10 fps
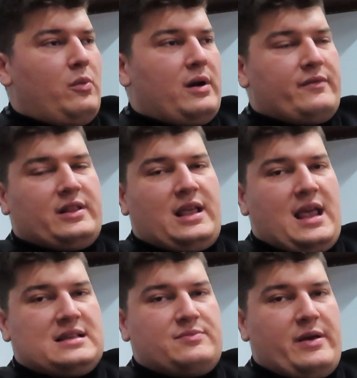Whatever the
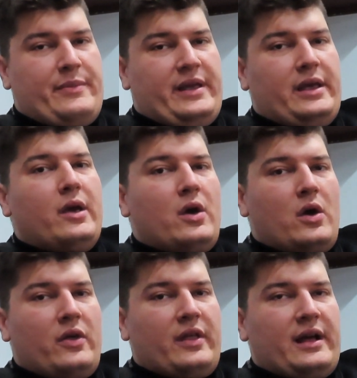case may be,
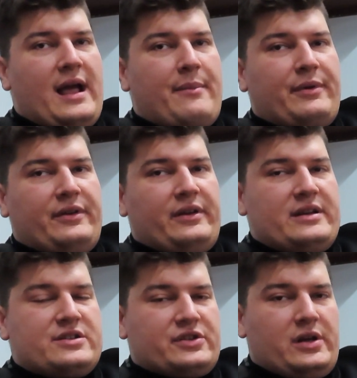that happened
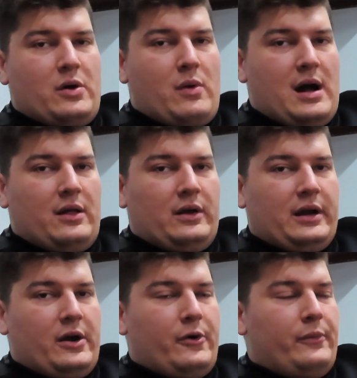initially a while
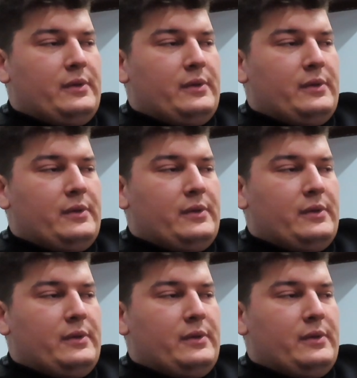ago.